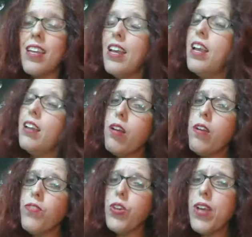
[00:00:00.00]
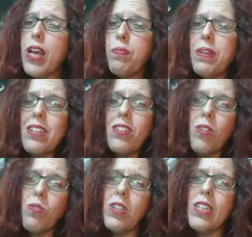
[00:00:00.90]
Now, a few companies don't
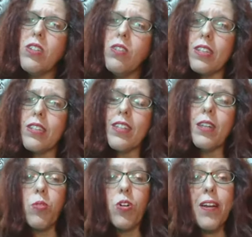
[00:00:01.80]
really do this anymore.